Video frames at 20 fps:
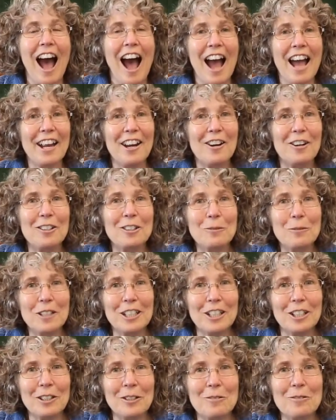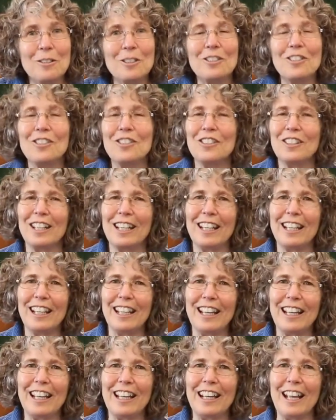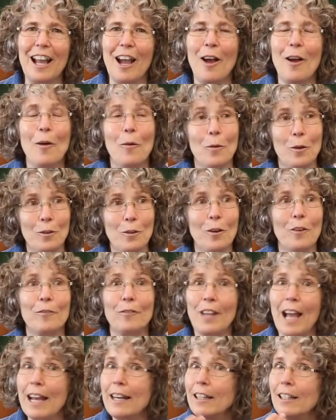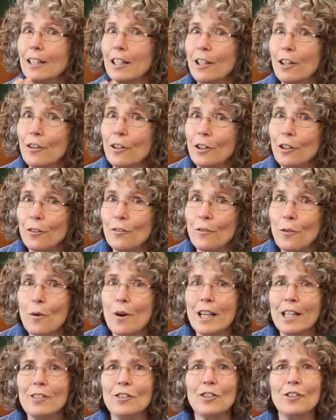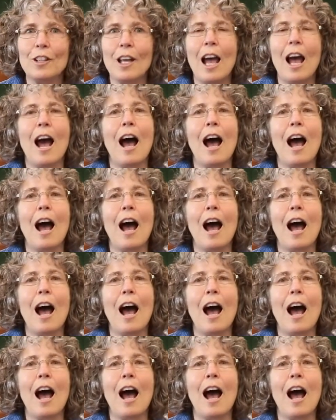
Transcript: I heard what you were singing. Well, I didn't hear your voice.